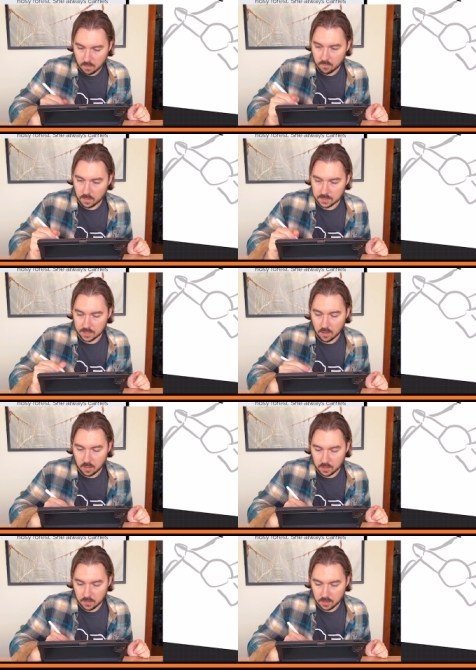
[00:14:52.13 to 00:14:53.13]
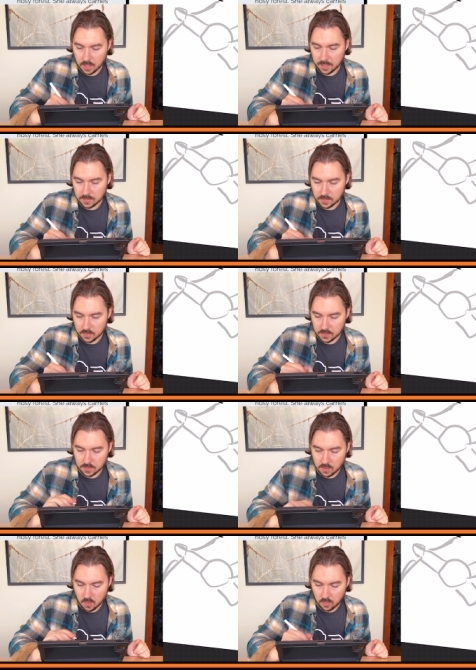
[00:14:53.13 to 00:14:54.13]
Feels like all your lines are just
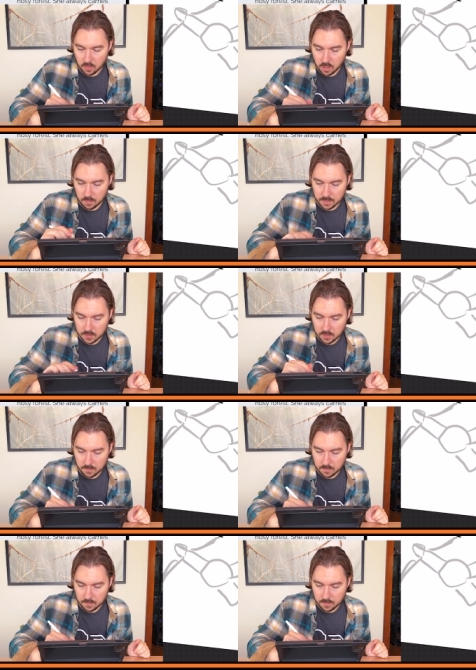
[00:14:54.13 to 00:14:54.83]
total garbage.